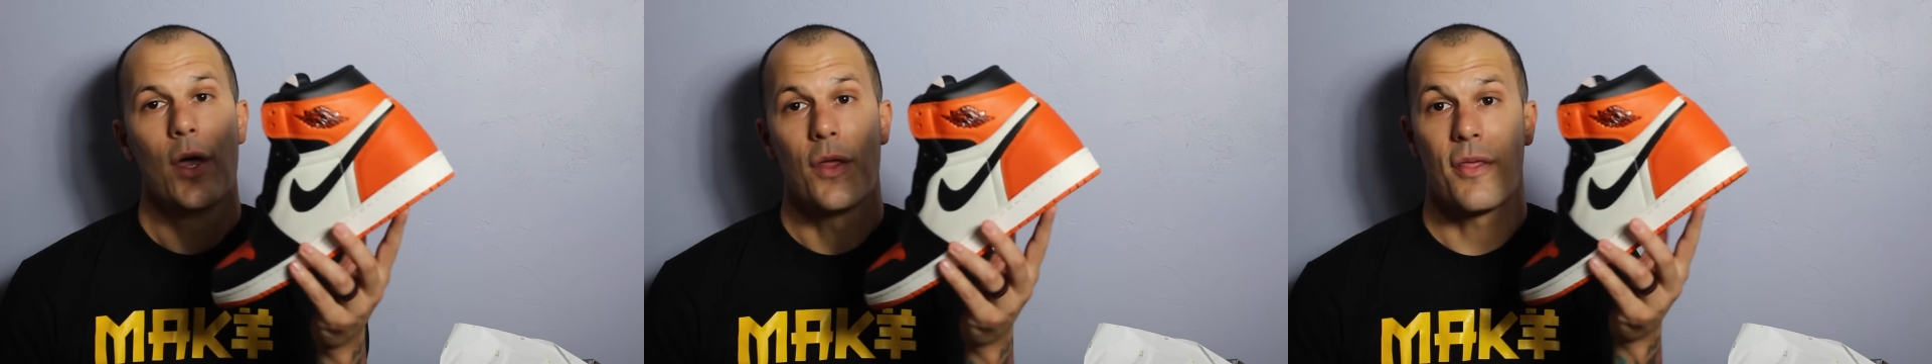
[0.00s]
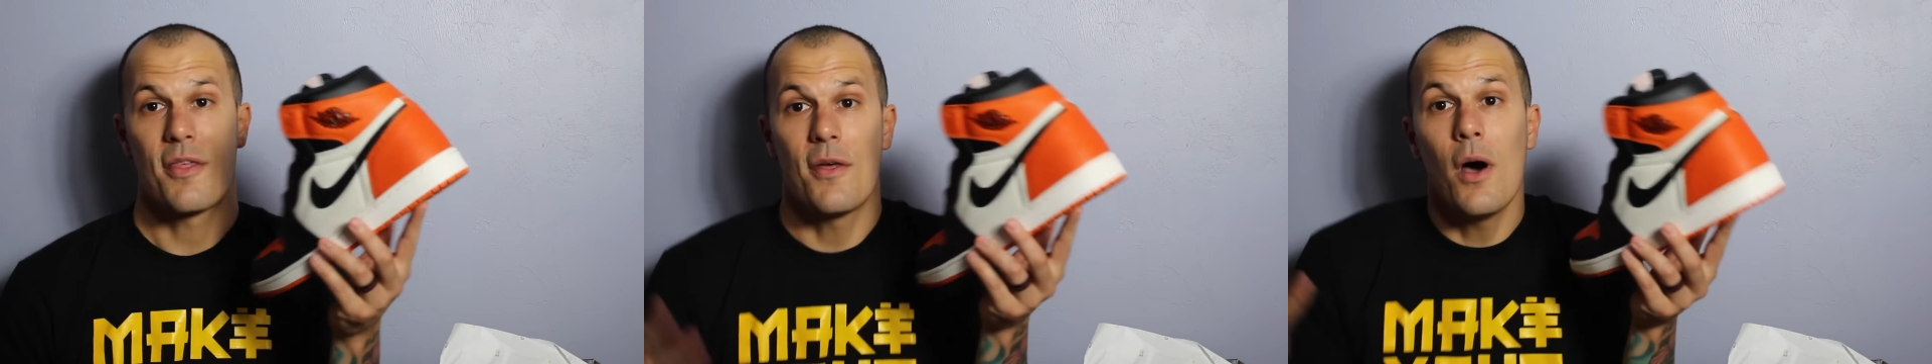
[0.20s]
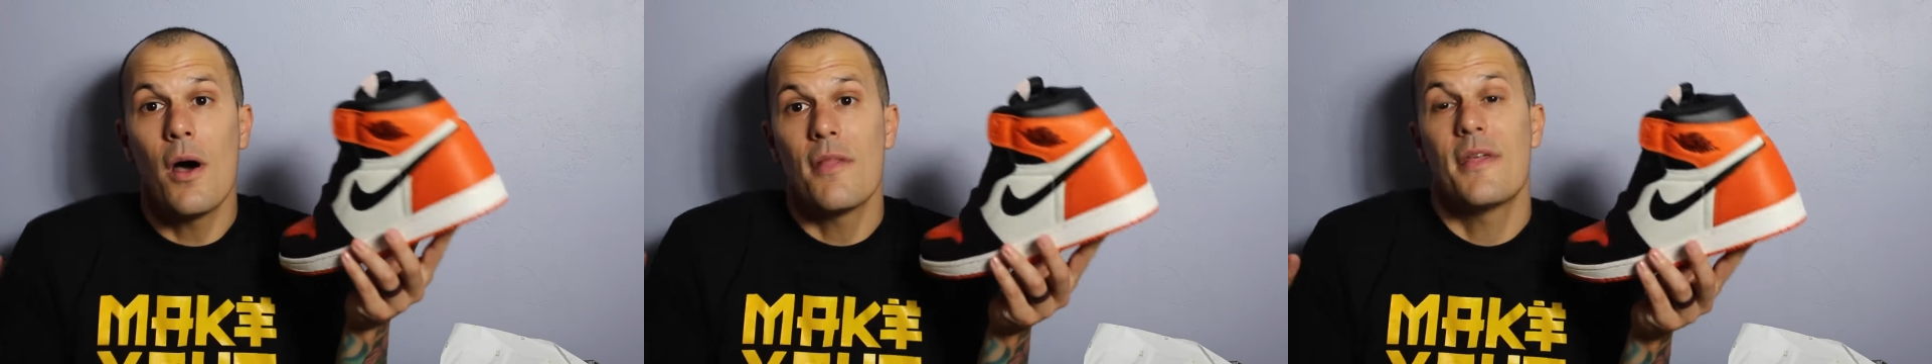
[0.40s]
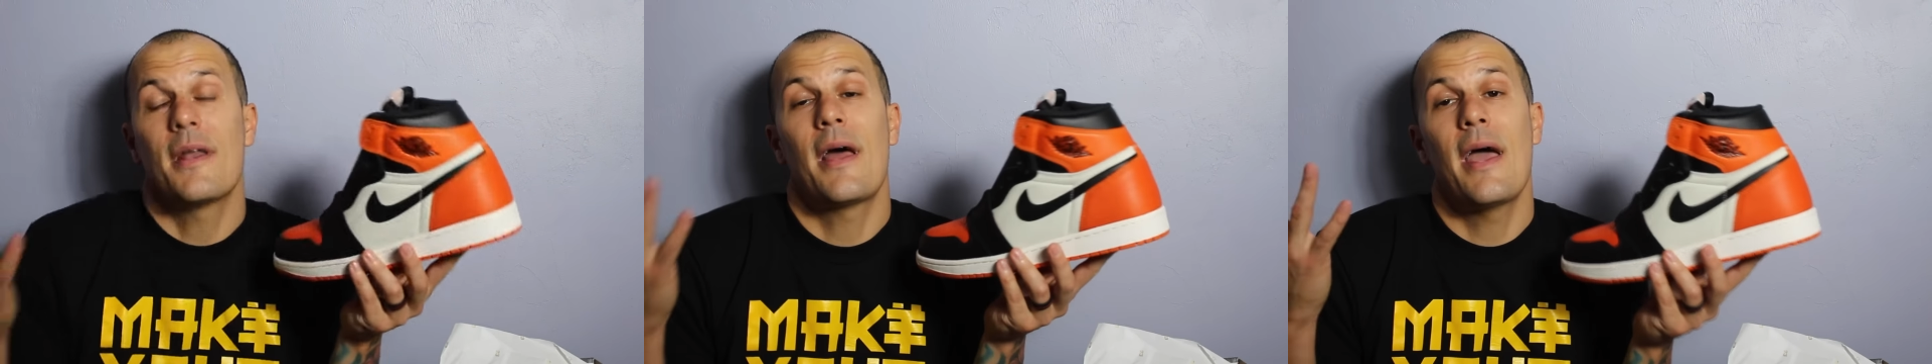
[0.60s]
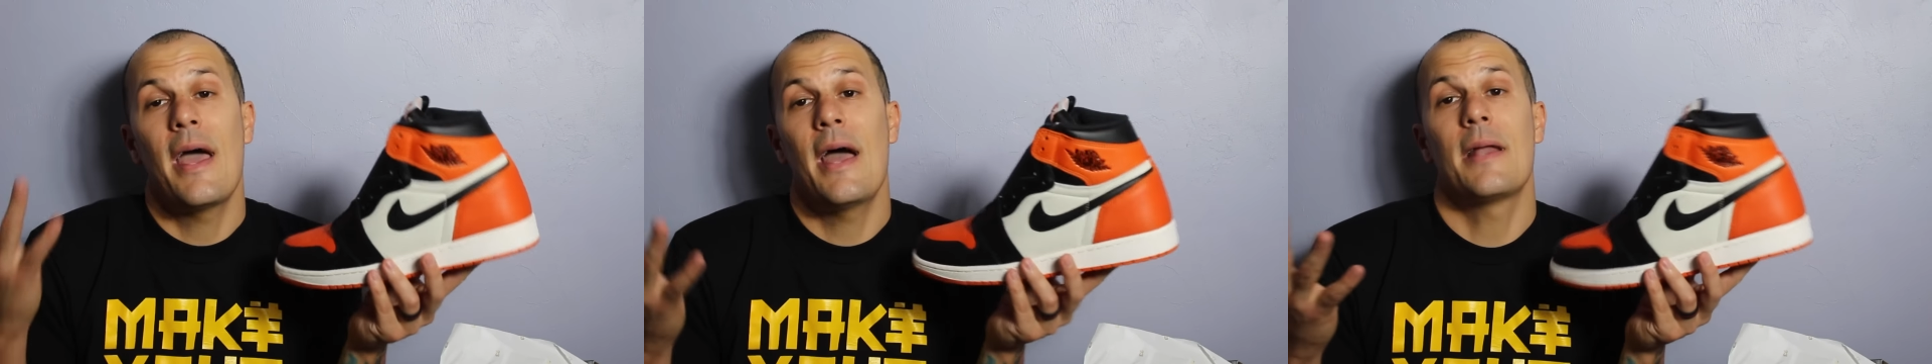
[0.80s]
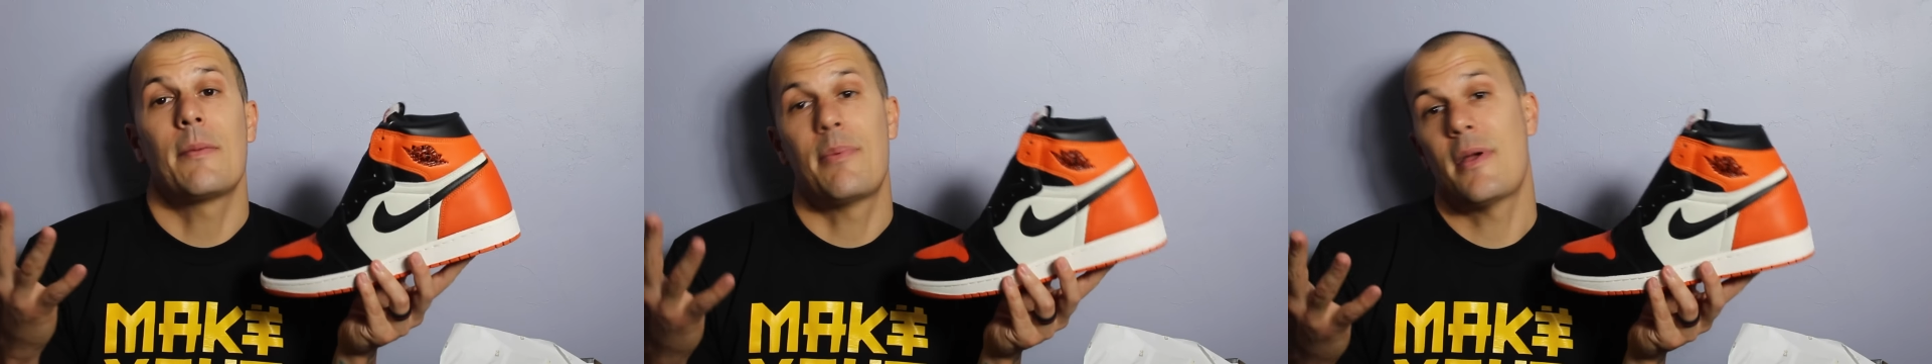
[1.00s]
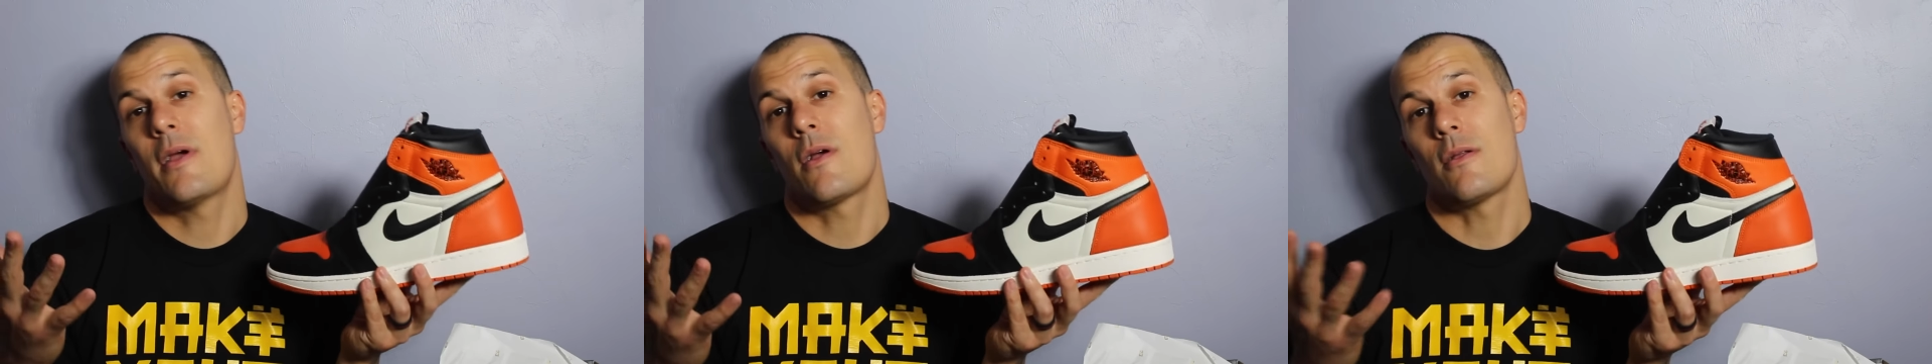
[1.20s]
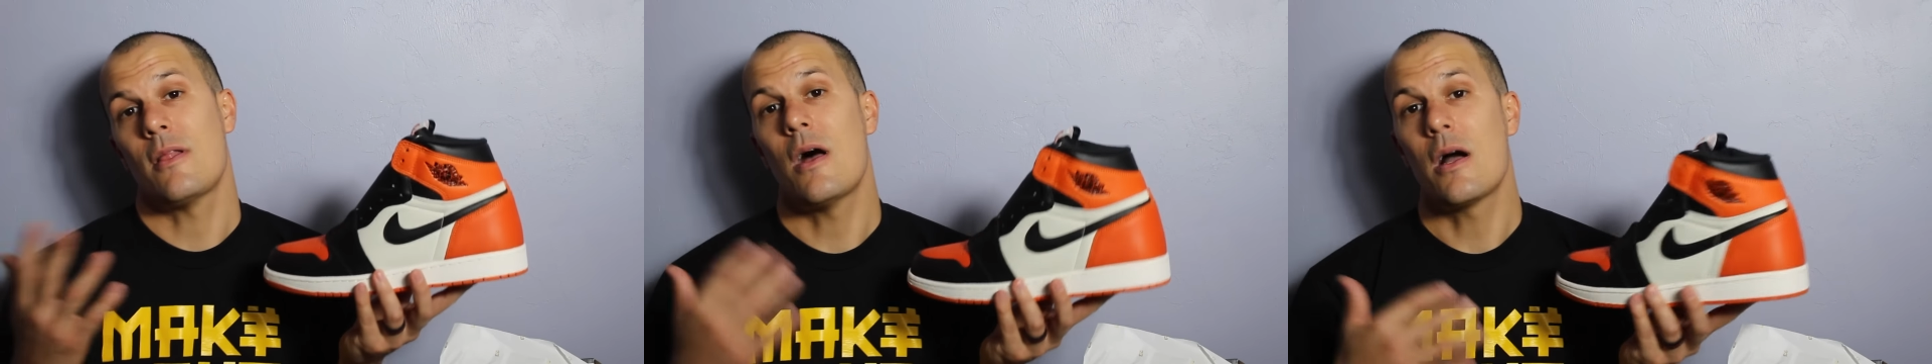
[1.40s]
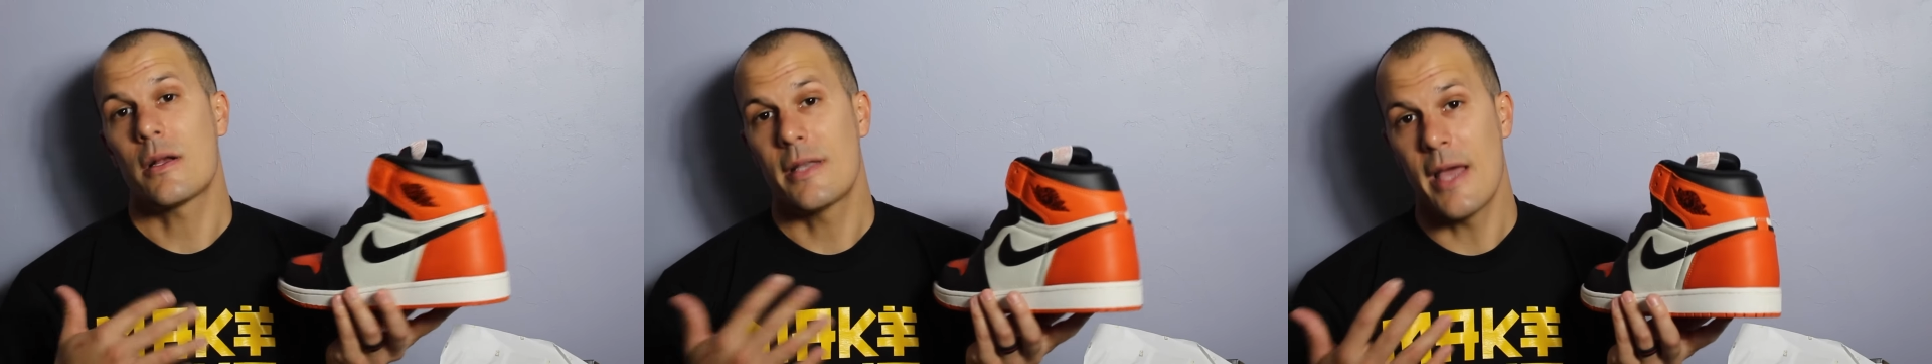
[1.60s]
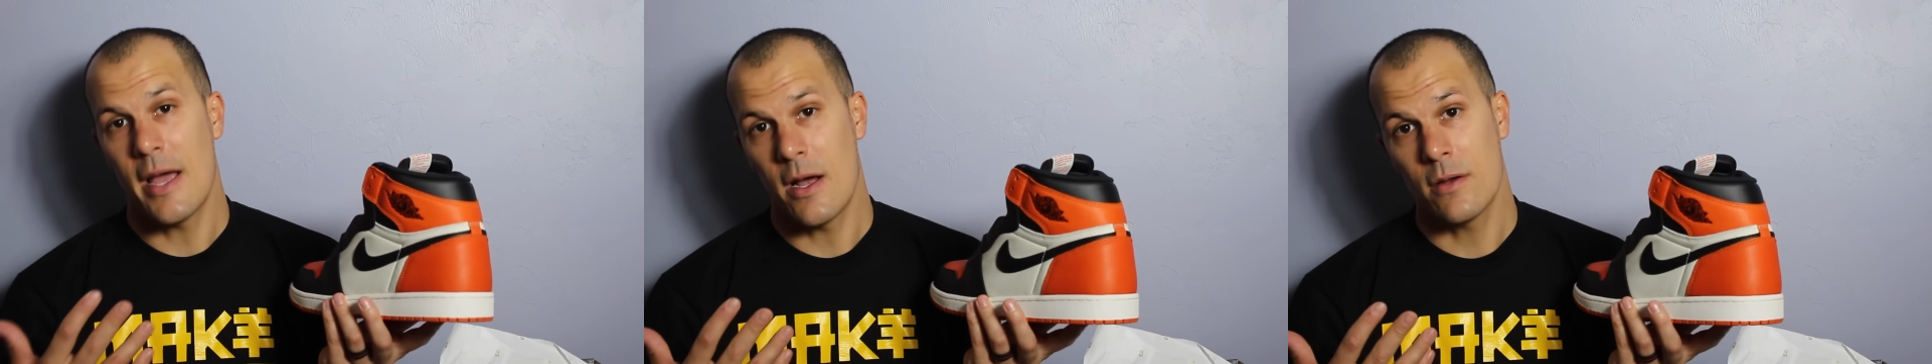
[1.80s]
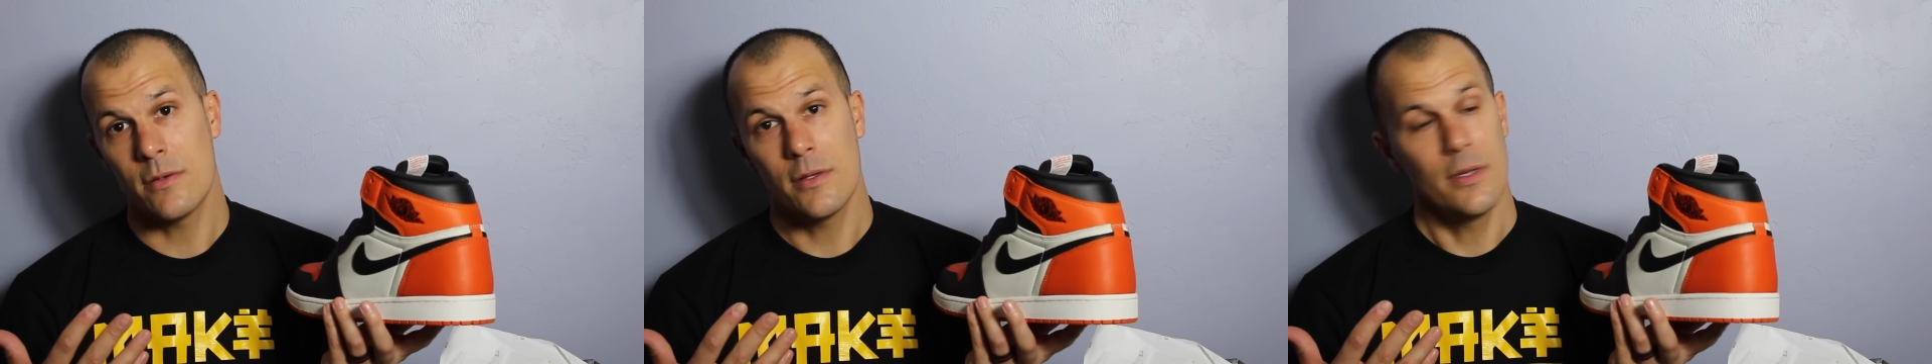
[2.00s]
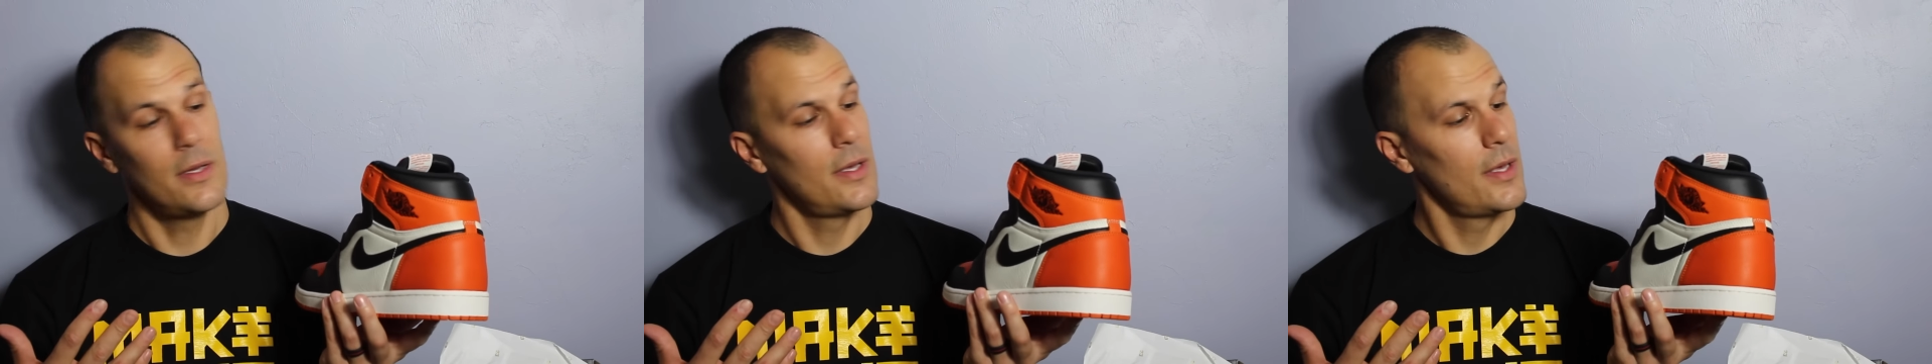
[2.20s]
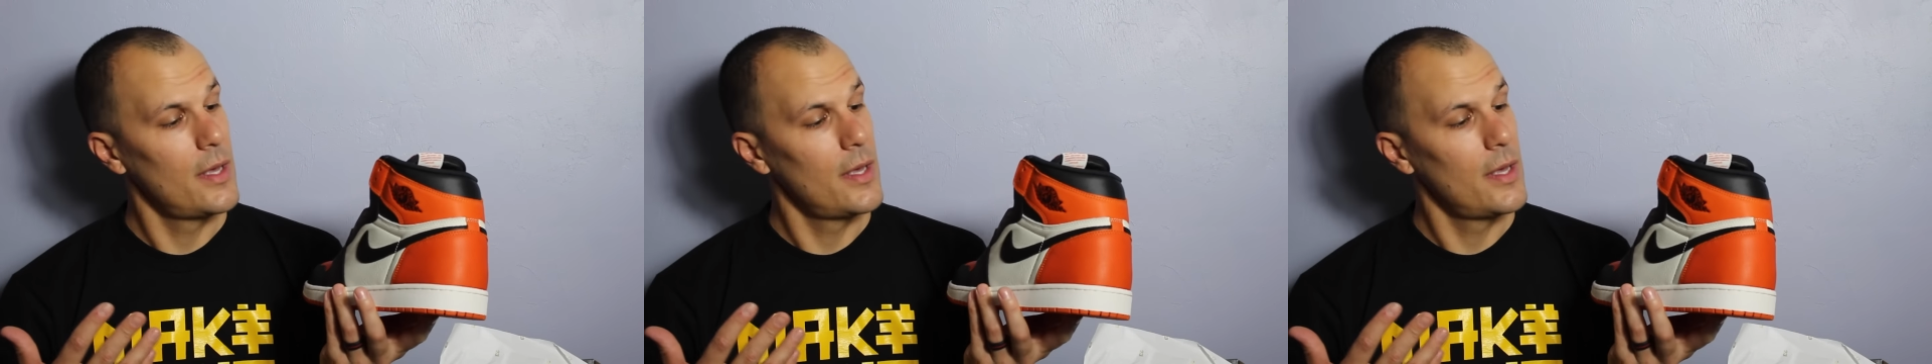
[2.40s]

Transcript: thought that I had a pair locked down